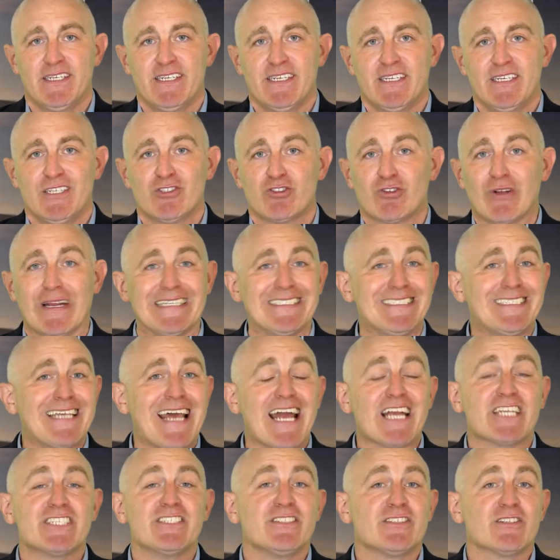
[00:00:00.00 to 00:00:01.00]

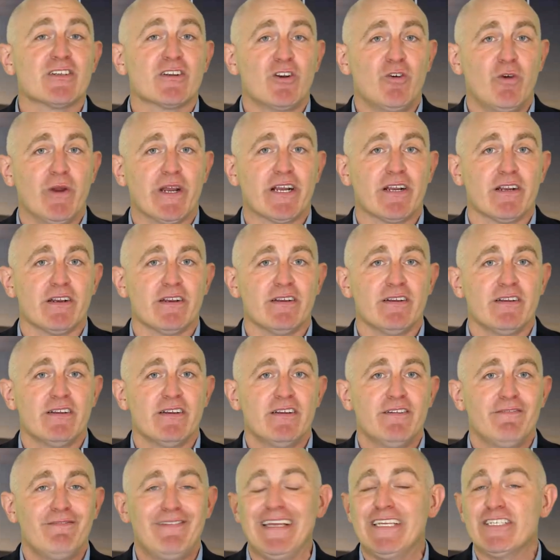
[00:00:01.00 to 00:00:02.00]
Transactions are quicker,
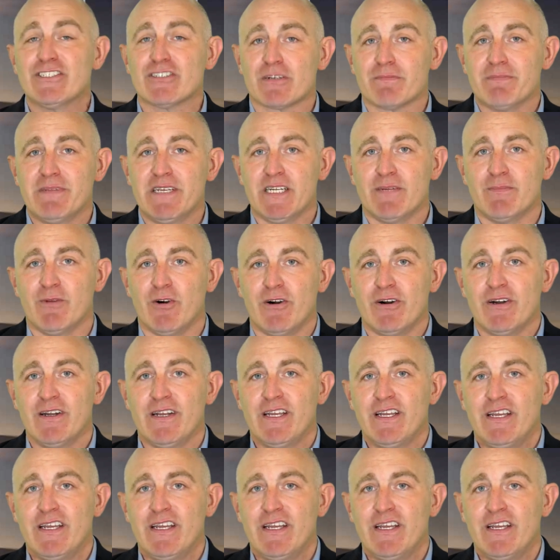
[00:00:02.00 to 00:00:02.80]
fees are minimal,